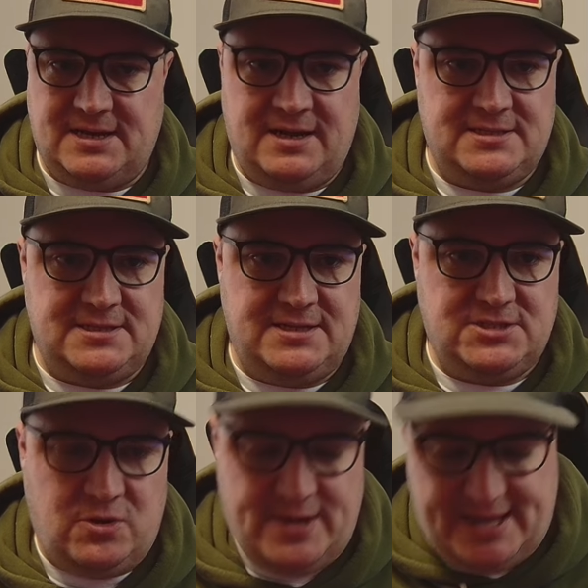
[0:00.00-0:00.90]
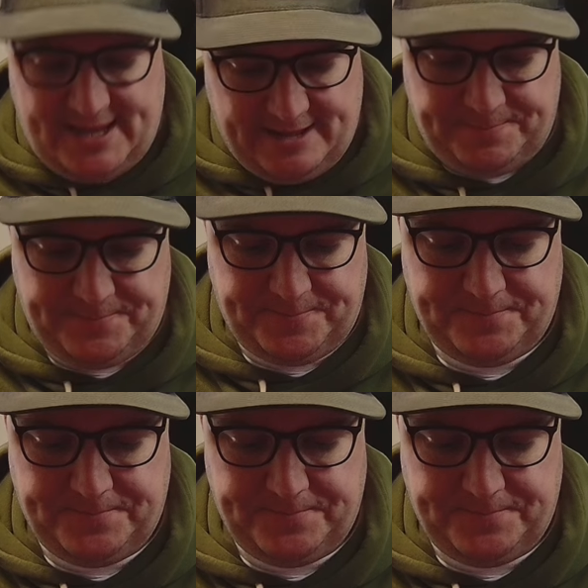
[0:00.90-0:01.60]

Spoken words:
cards. So let's go here.